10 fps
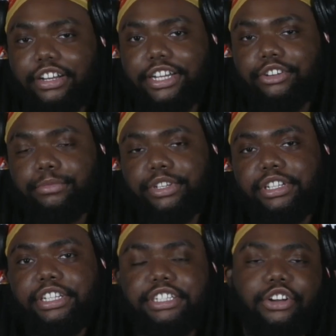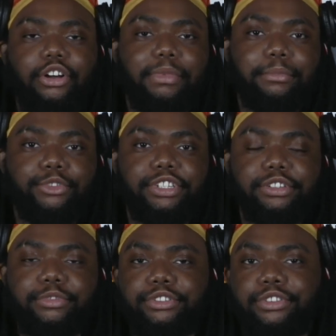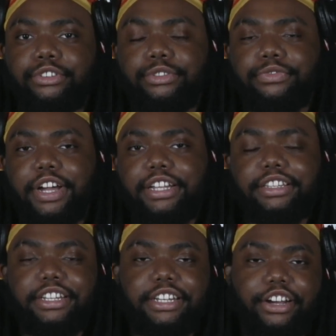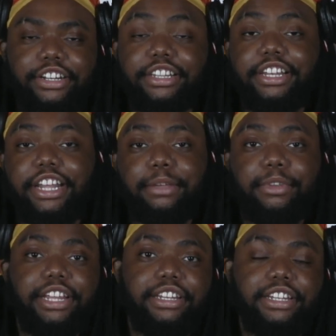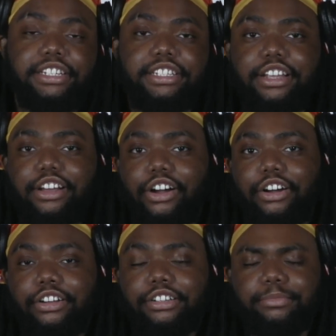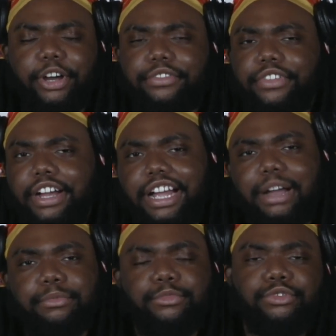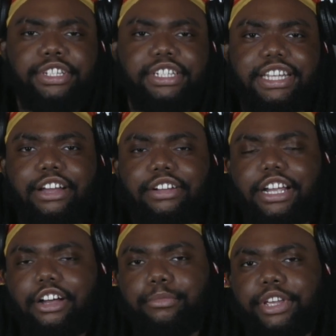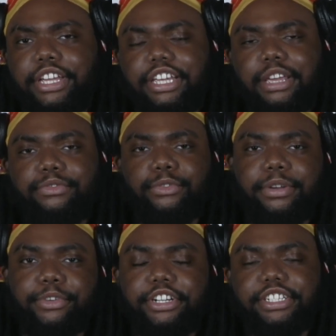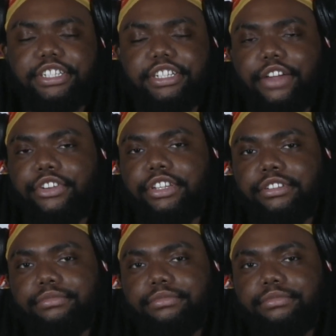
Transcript: there will be the link to all my music, which you can also find under the name Nate Knicks on Spotify, Apple Music, SoundCloud, Bandcamp, if you want to purchase it, everything.